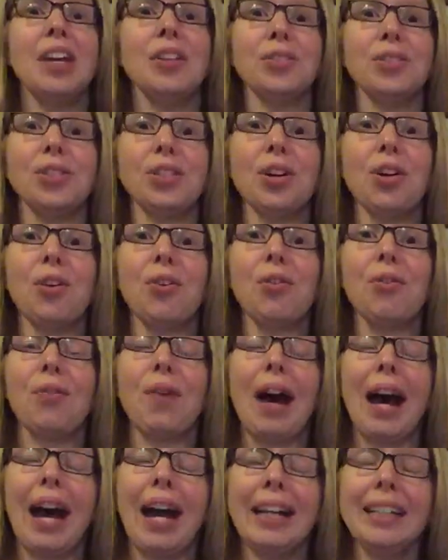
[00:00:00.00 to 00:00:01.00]

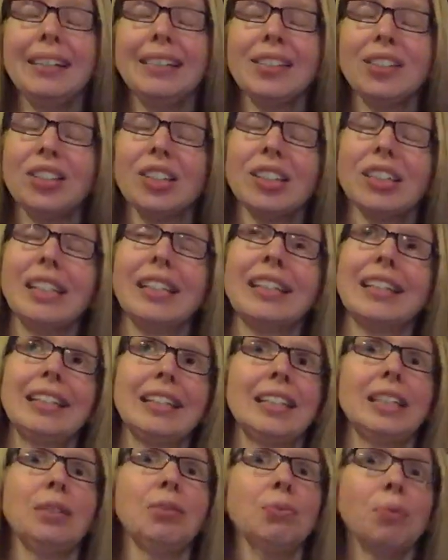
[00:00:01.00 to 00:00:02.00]
So I started
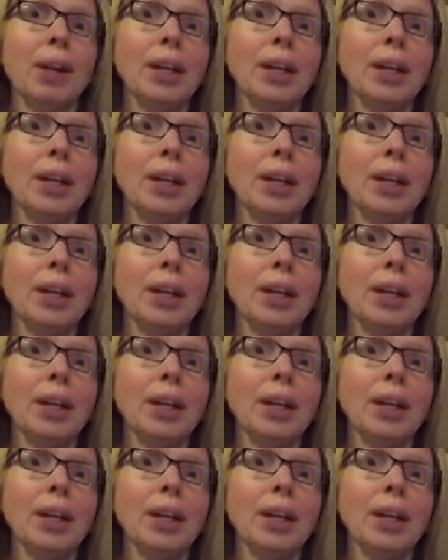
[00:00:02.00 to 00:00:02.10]
thinking,